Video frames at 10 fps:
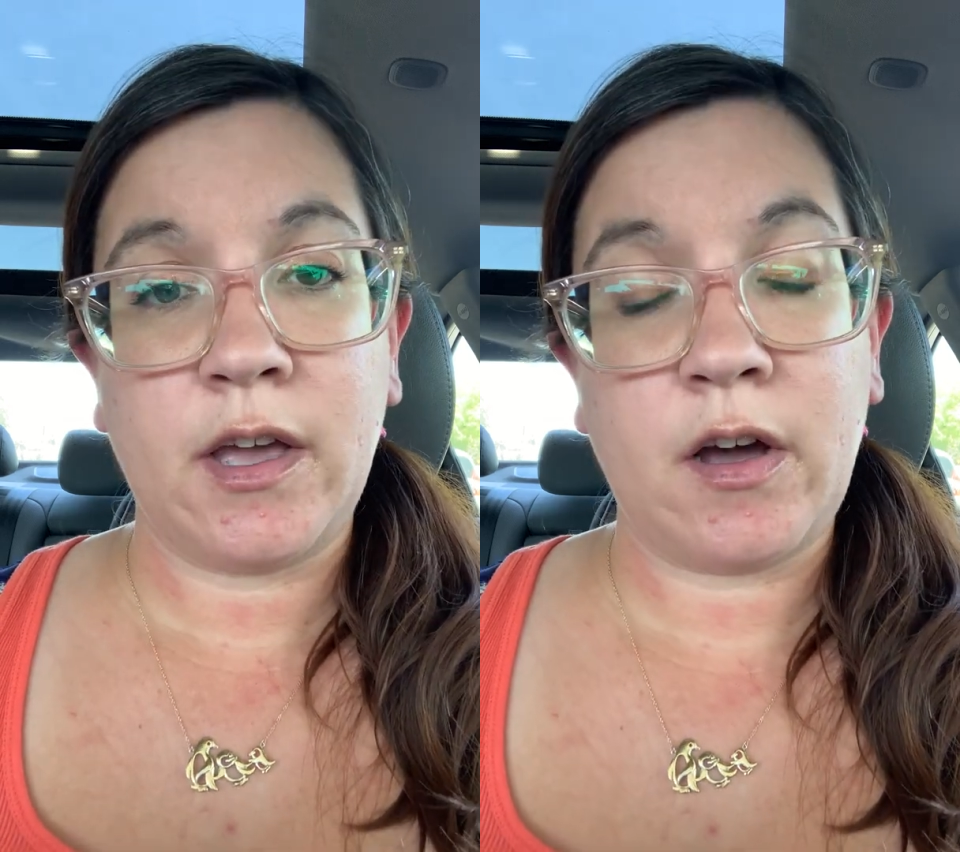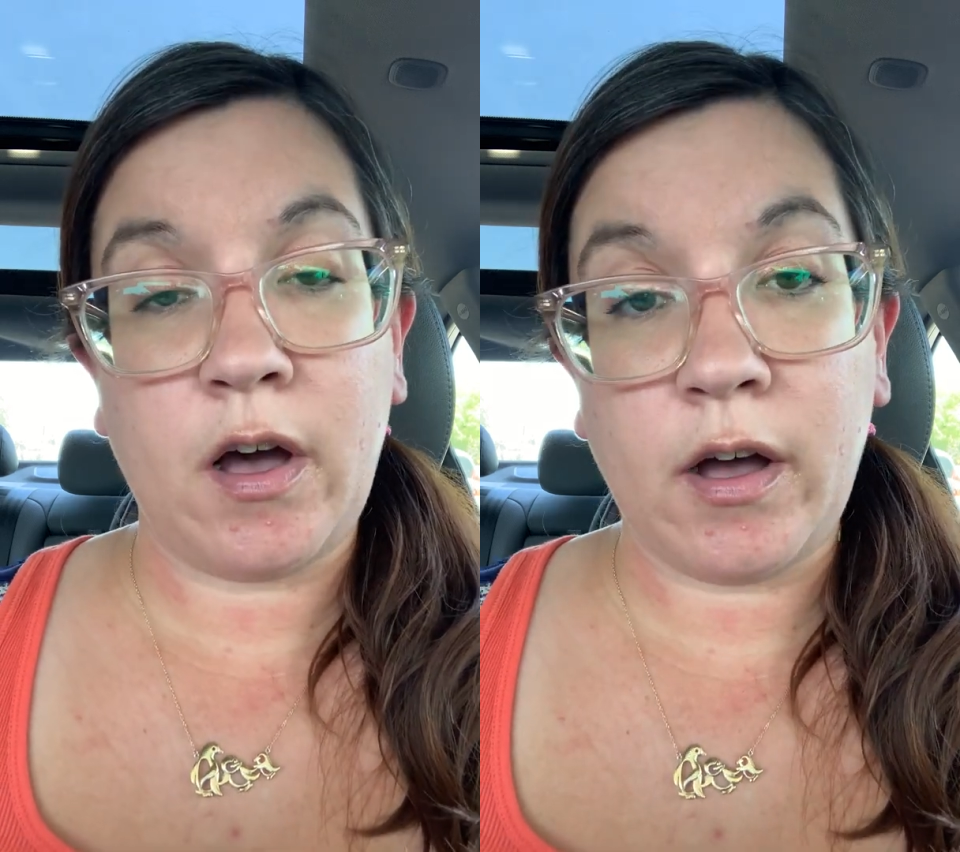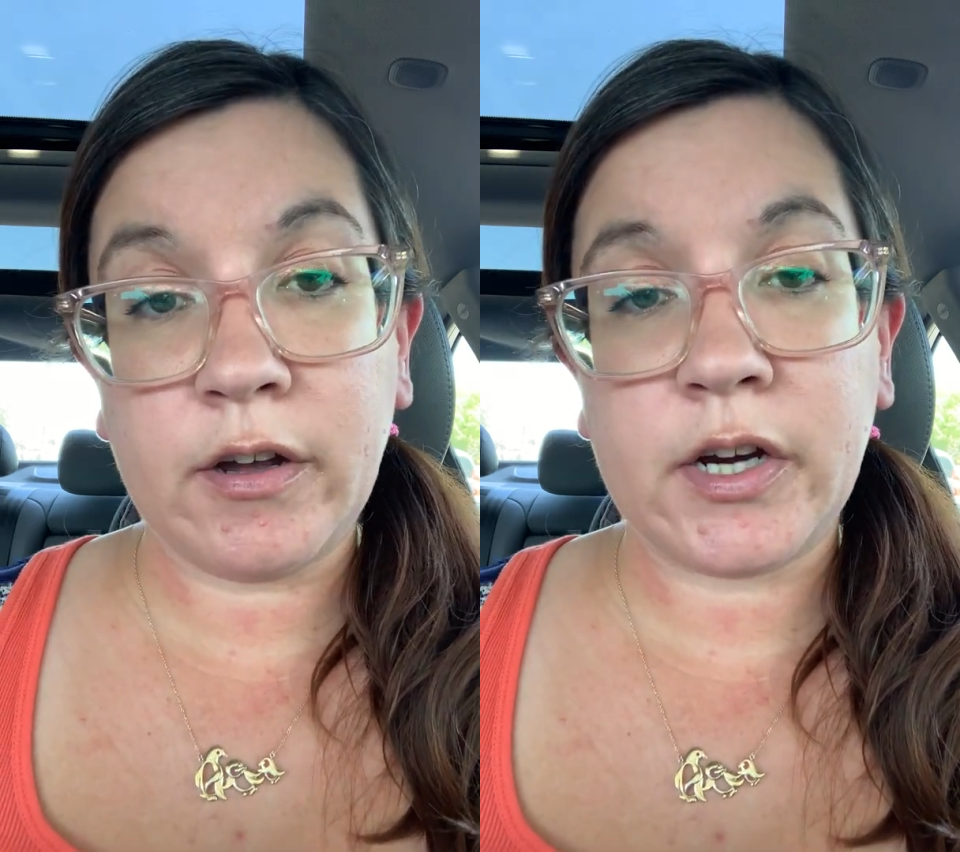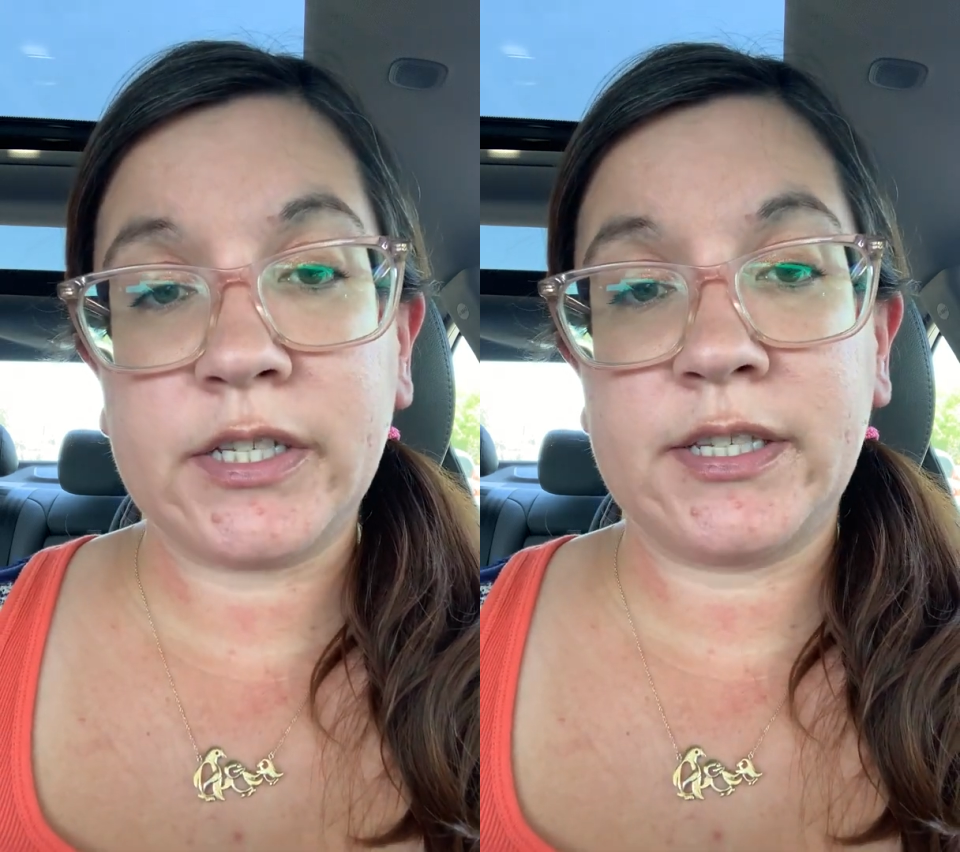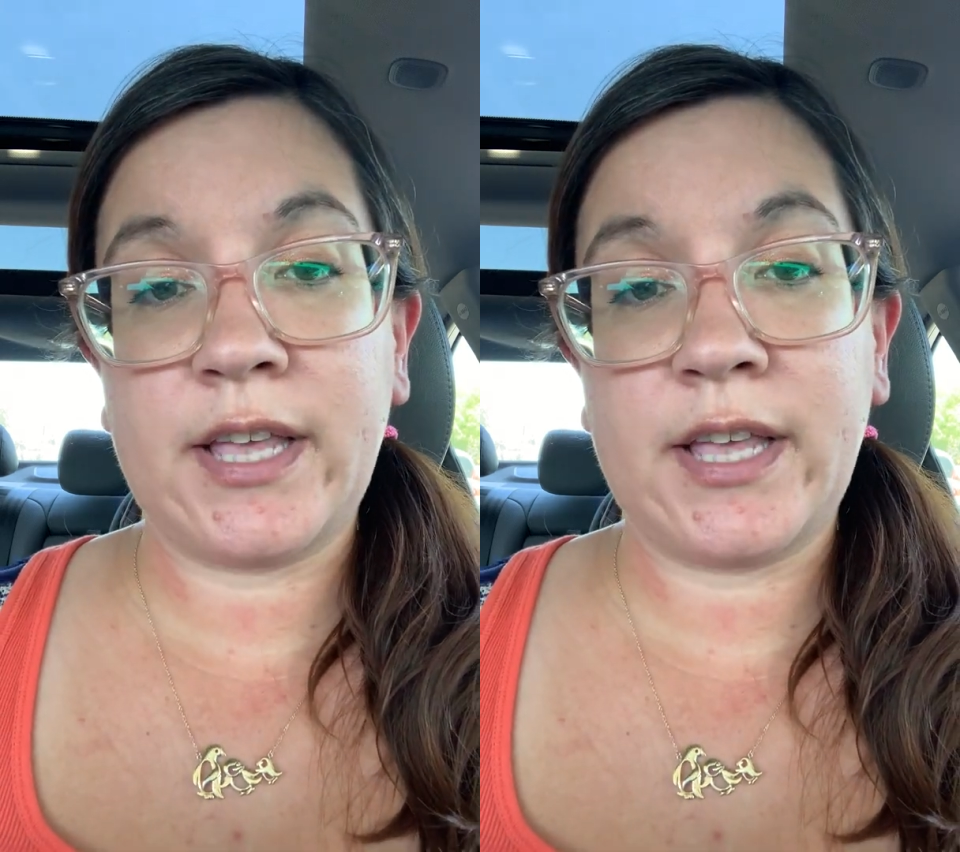Congress